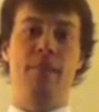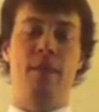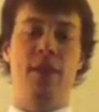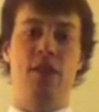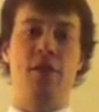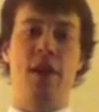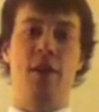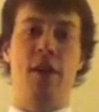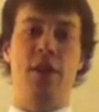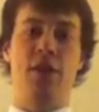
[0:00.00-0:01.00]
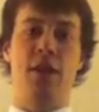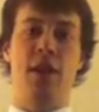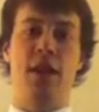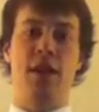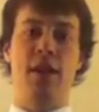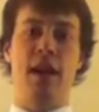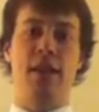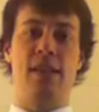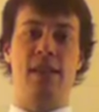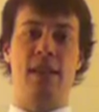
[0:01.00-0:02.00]
venture valuation
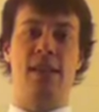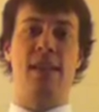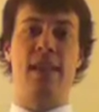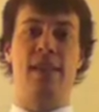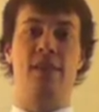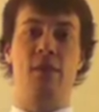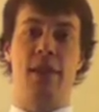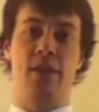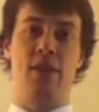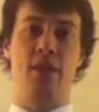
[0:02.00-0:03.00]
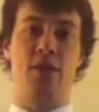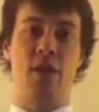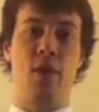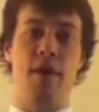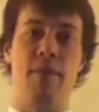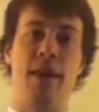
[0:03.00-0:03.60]
conducts extensive research. They want to